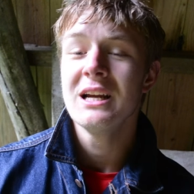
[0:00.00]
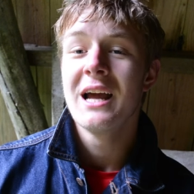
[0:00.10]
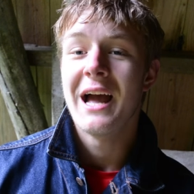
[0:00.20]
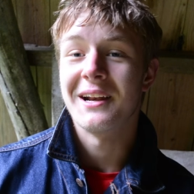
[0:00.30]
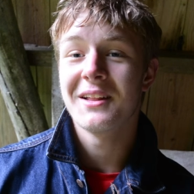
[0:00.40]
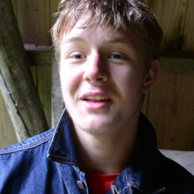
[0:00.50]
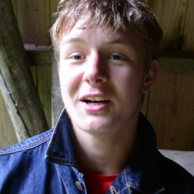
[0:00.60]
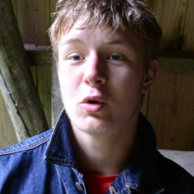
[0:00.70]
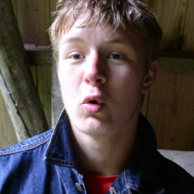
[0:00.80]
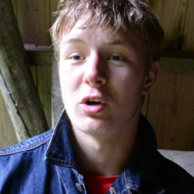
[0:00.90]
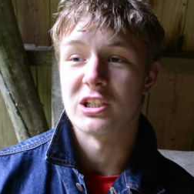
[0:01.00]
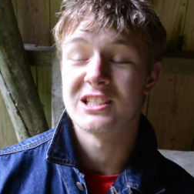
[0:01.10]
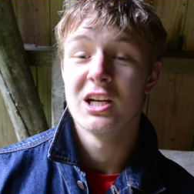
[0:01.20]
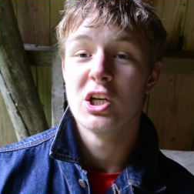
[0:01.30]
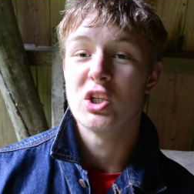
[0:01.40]
And in that course,
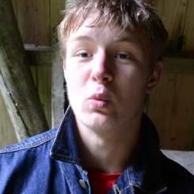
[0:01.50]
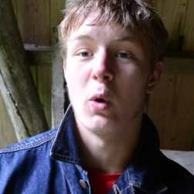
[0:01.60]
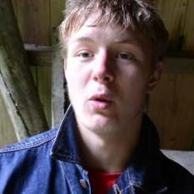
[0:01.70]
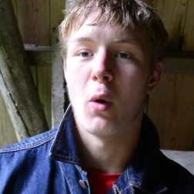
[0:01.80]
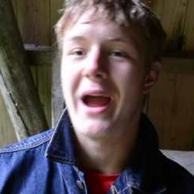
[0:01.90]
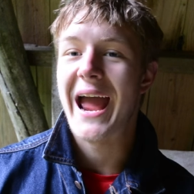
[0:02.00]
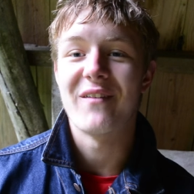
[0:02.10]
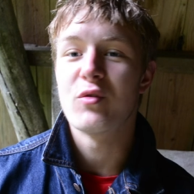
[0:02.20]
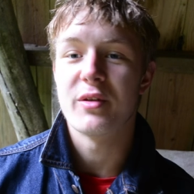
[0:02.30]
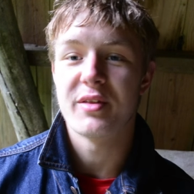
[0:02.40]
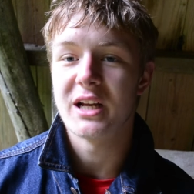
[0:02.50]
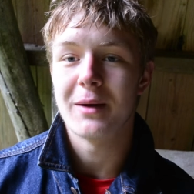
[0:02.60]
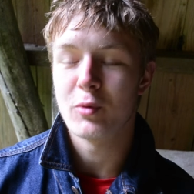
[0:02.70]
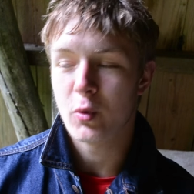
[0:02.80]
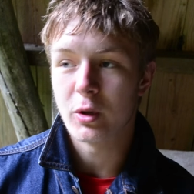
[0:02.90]
you will know everything,
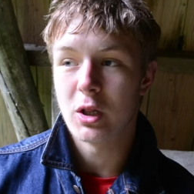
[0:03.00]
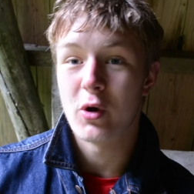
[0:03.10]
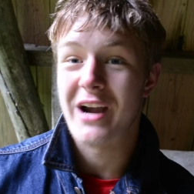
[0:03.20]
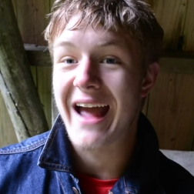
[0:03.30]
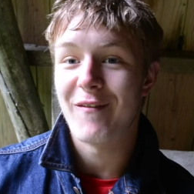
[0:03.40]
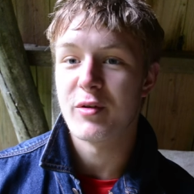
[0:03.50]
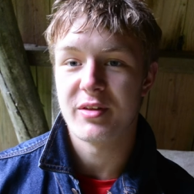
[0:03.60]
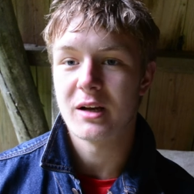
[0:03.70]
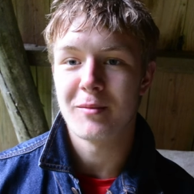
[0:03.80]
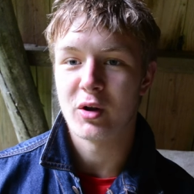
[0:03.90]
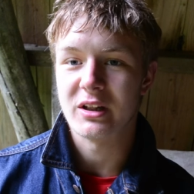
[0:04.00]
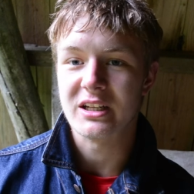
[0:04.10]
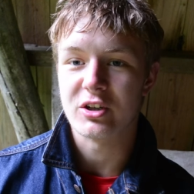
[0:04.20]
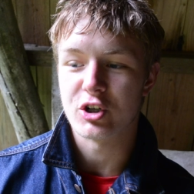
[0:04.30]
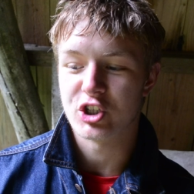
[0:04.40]
you will learn everything about
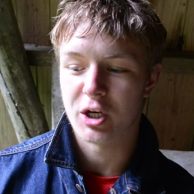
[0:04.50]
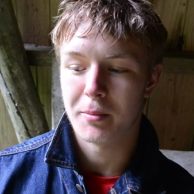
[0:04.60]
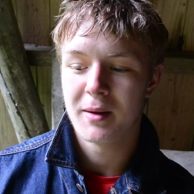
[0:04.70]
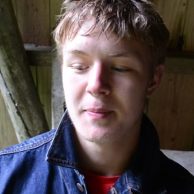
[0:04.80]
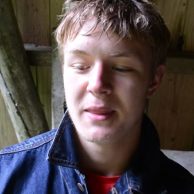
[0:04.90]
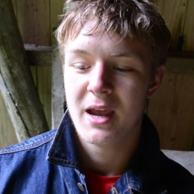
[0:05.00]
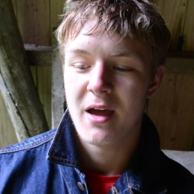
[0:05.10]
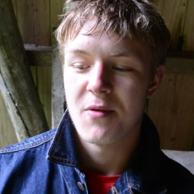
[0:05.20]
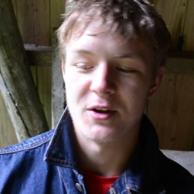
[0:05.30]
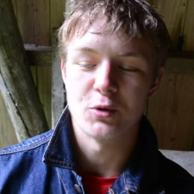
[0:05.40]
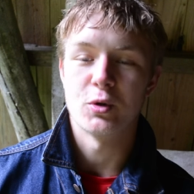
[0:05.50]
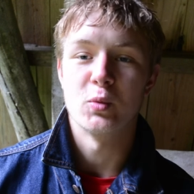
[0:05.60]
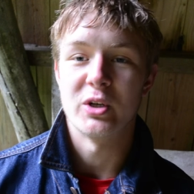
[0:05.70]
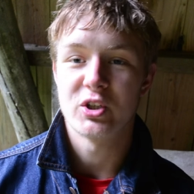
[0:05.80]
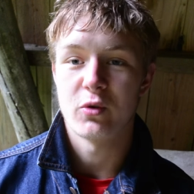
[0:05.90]
leadership that you could
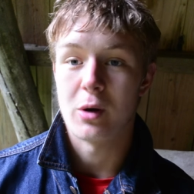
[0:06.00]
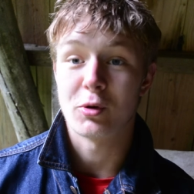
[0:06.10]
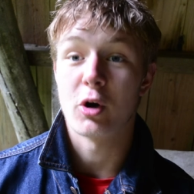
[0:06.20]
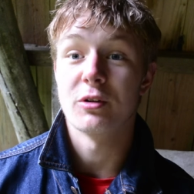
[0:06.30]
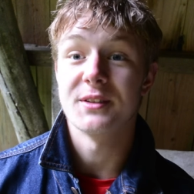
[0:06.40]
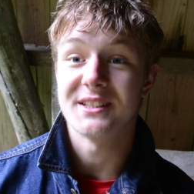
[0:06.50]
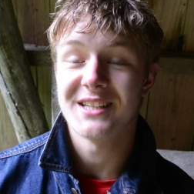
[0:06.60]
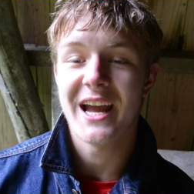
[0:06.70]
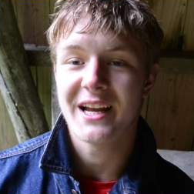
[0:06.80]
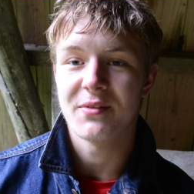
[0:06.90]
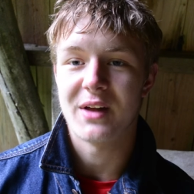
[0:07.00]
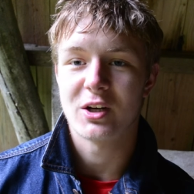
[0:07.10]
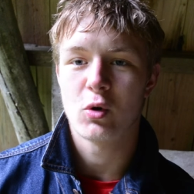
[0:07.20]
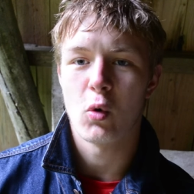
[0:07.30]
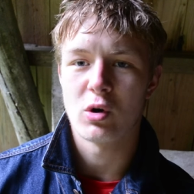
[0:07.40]
wish for. I'm currently taking that
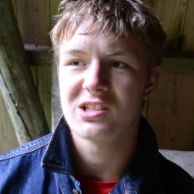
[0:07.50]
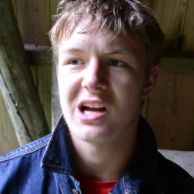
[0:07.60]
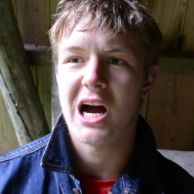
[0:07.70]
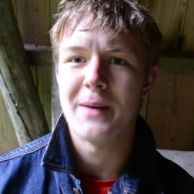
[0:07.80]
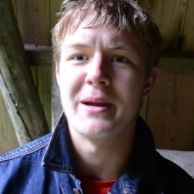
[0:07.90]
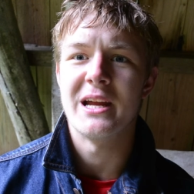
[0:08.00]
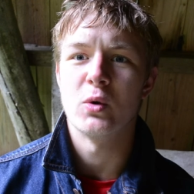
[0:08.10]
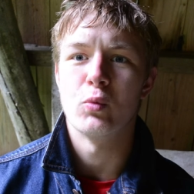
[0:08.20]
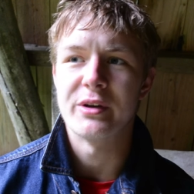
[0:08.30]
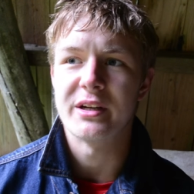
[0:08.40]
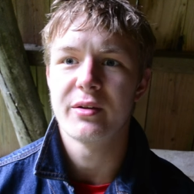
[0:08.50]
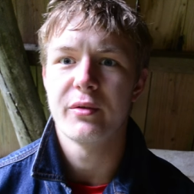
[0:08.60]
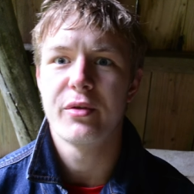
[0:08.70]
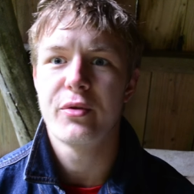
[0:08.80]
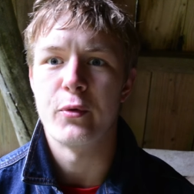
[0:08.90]
course. I'm in week
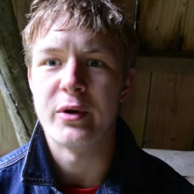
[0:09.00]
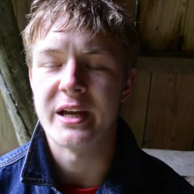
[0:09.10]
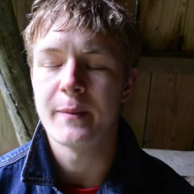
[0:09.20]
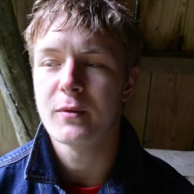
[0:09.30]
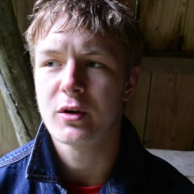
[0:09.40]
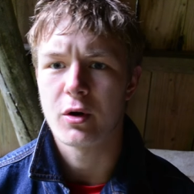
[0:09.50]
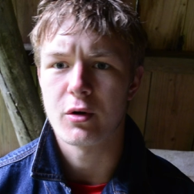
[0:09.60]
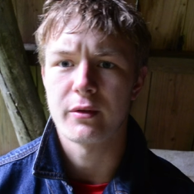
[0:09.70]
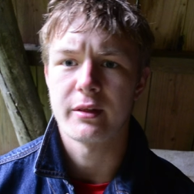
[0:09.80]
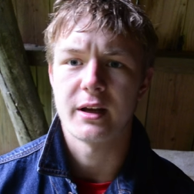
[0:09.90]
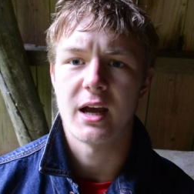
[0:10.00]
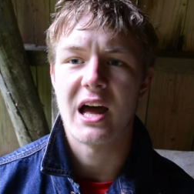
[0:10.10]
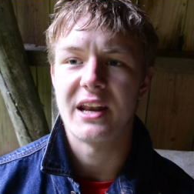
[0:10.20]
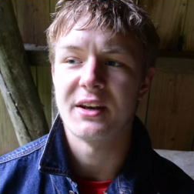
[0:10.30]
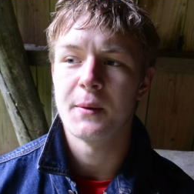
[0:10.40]
three currently.
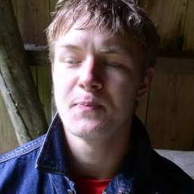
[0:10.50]
And